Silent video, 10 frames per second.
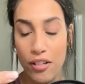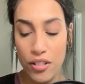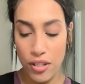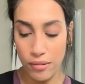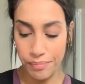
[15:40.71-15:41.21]

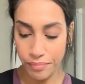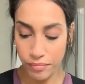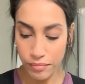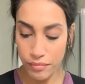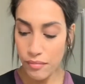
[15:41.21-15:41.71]
So
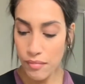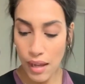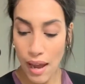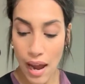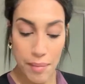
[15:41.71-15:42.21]

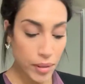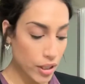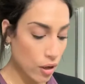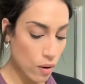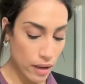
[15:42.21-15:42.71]
I'm gonna
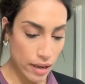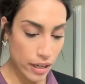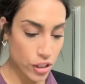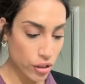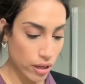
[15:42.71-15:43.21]
go ahead
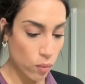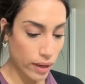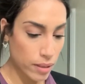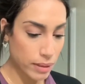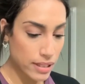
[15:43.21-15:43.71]
and try to
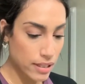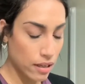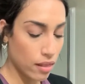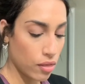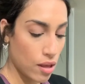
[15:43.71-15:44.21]
whiten my
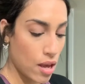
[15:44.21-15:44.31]
teeth